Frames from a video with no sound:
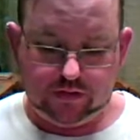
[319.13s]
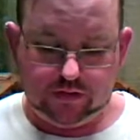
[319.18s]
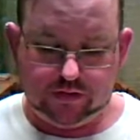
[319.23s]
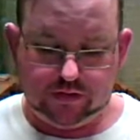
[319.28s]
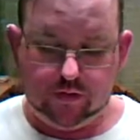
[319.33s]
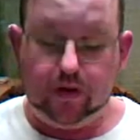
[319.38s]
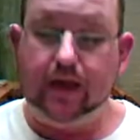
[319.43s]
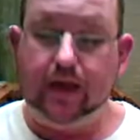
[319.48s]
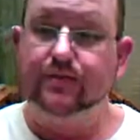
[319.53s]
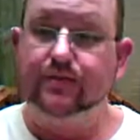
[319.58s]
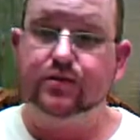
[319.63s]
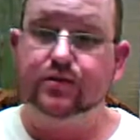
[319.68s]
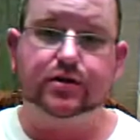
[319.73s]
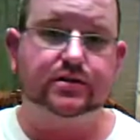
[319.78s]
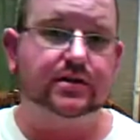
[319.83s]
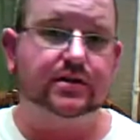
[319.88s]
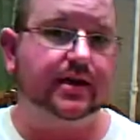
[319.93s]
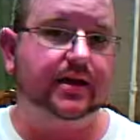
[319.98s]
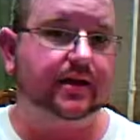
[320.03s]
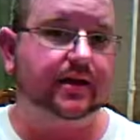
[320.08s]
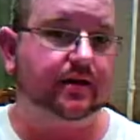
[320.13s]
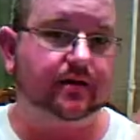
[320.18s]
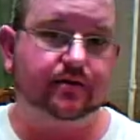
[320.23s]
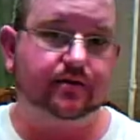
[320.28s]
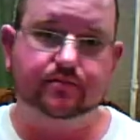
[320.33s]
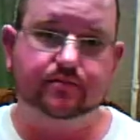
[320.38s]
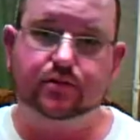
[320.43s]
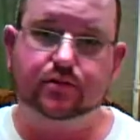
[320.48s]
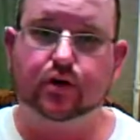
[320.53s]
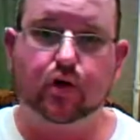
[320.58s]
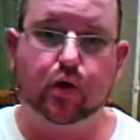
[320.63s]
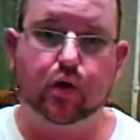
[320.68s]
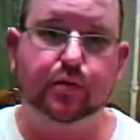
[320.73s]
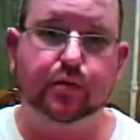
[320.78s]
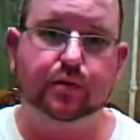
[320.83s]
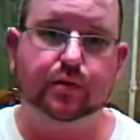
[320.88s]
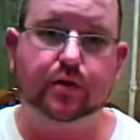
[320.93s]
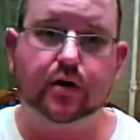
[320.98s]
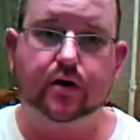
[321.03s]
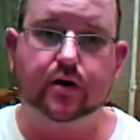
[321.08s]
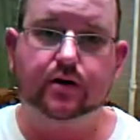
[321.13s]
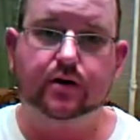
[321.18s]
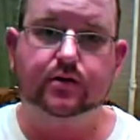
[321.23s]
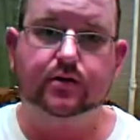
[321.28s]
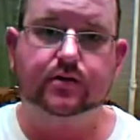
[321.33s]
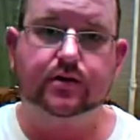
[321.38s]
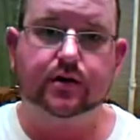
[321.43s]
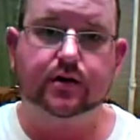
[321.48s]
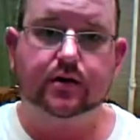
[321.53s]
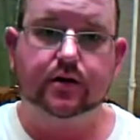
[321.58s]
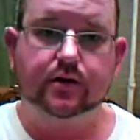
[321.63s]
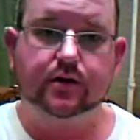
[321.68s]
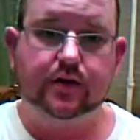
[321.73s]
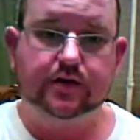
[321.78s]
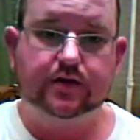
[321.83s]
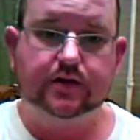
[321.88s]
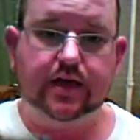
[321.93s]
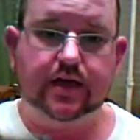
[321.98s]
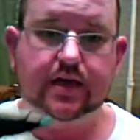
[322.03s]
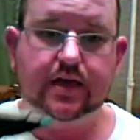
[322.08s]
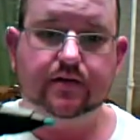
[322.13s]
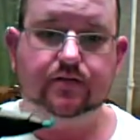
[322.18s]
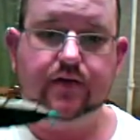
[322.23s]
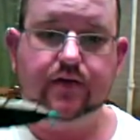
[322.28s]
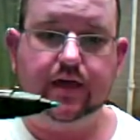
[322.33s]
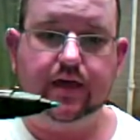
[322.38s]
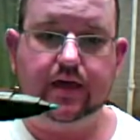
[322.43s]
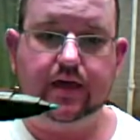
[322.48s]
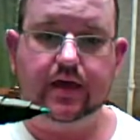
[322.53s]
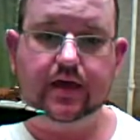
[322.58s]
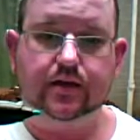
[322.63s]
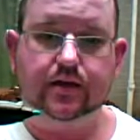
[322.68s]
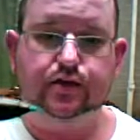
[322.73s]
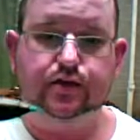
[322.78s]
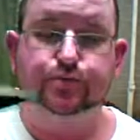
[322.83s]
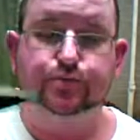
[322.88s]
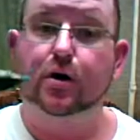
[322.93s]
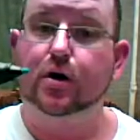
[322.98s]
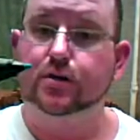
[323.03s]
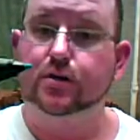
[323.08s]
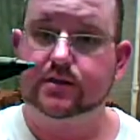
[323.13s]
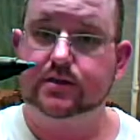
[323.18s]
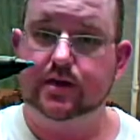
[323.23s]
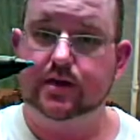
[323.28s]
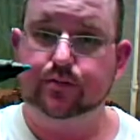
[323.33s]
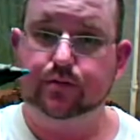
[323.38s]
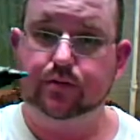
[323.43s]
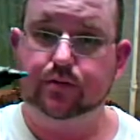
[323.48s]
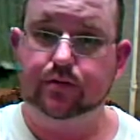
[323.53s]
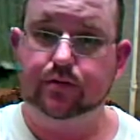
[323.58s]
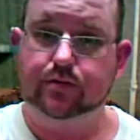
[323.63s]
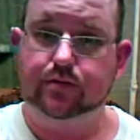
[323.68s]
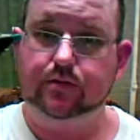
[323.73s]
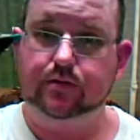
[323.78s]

So, and just like the Copic markers, these have a small tip.